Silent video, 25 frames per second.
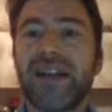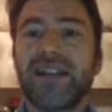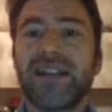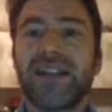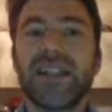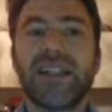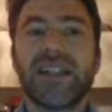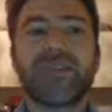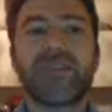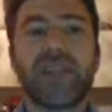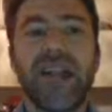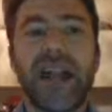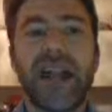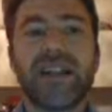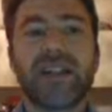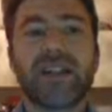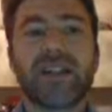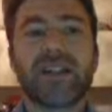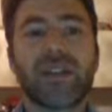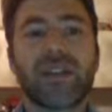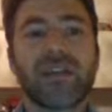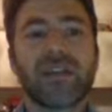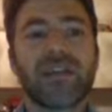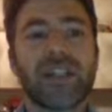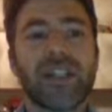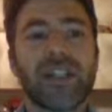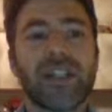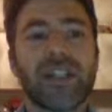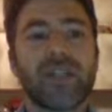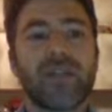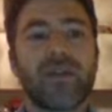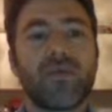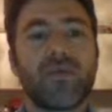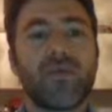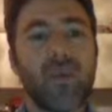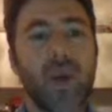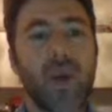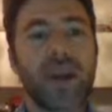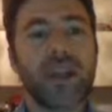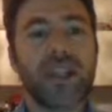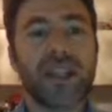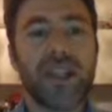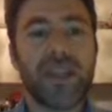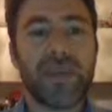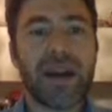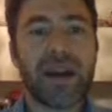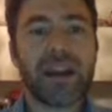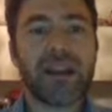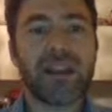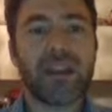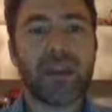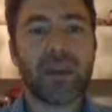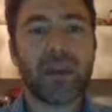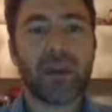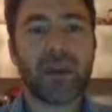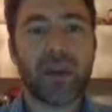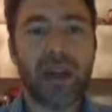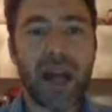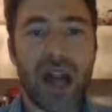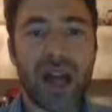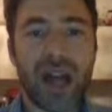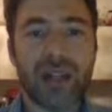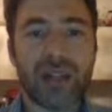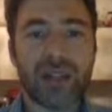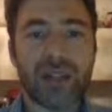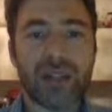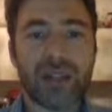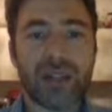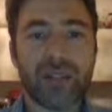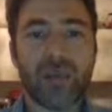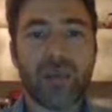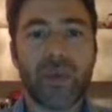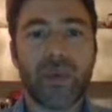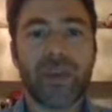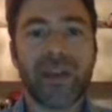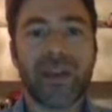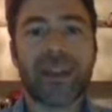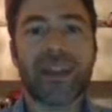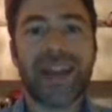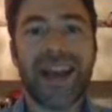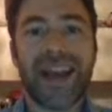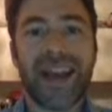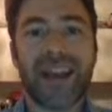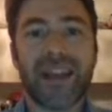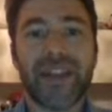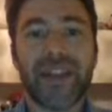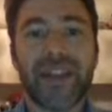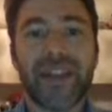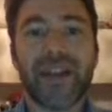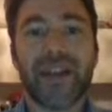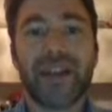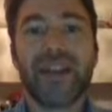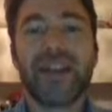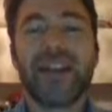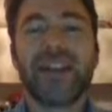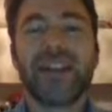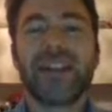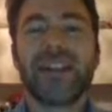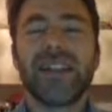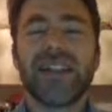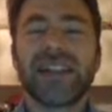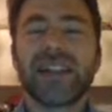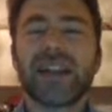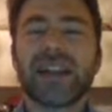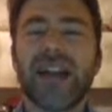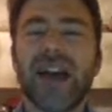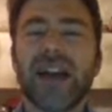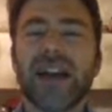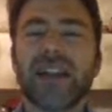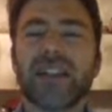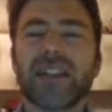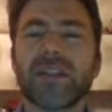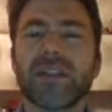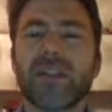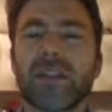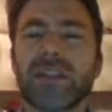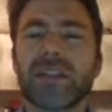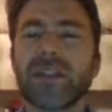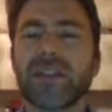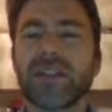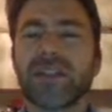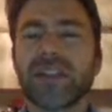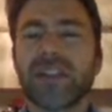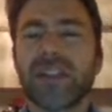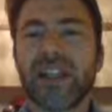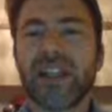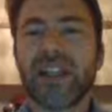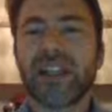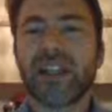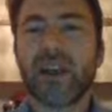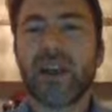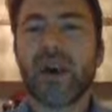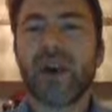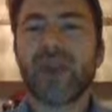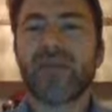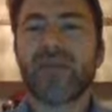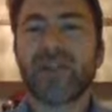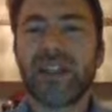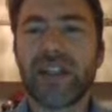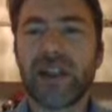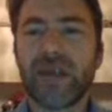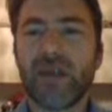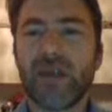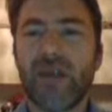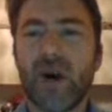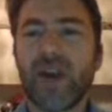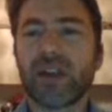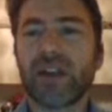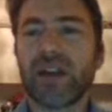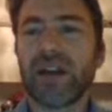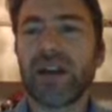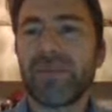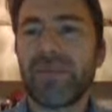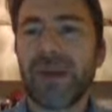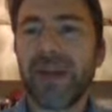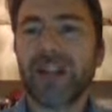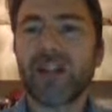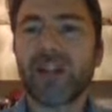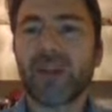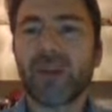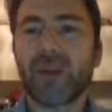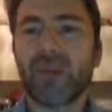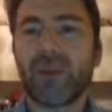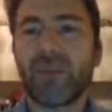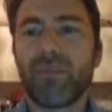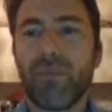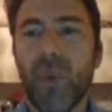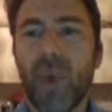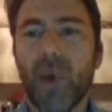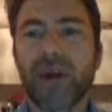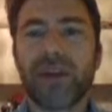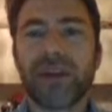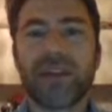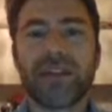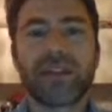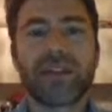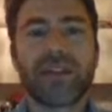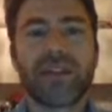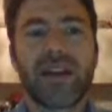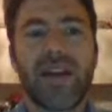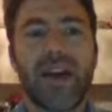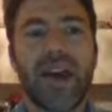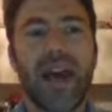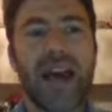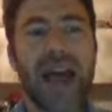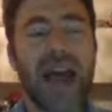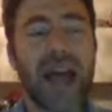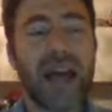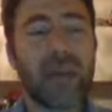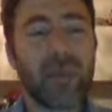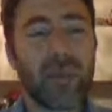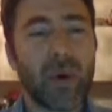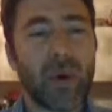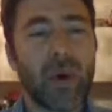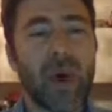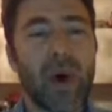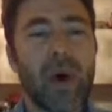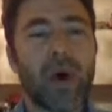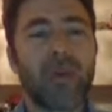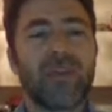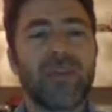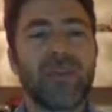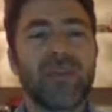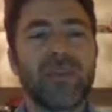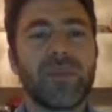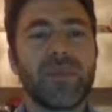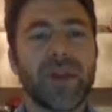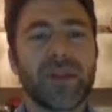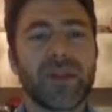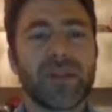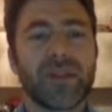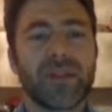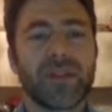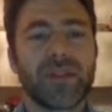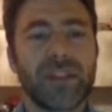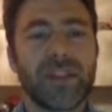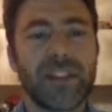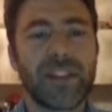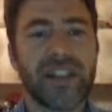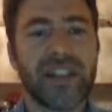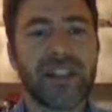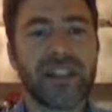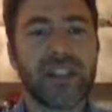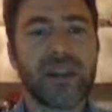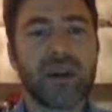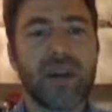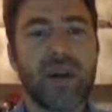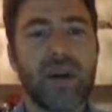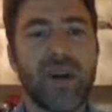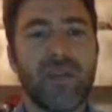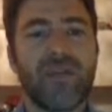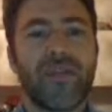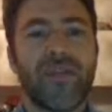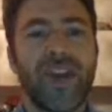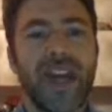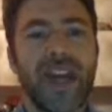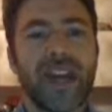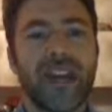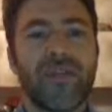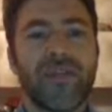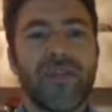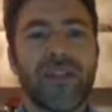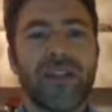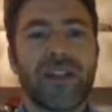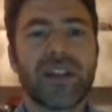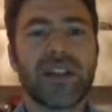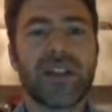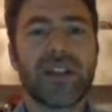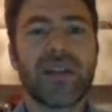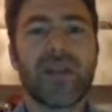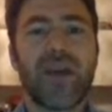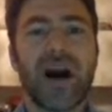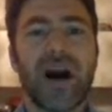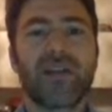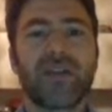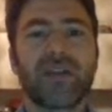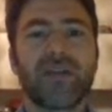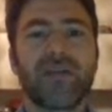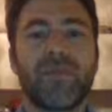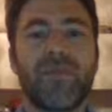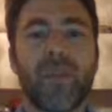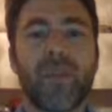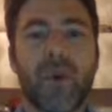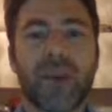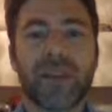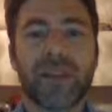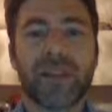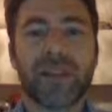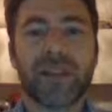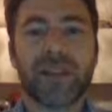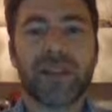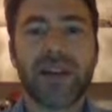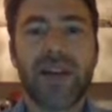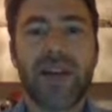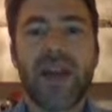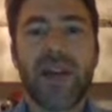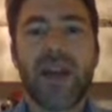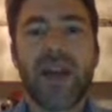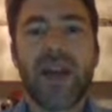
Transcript: and these planes consist of one-dimensional lines with a length, these lines must consist of zero-dimensional points and moreover must consist of infinite amount of points,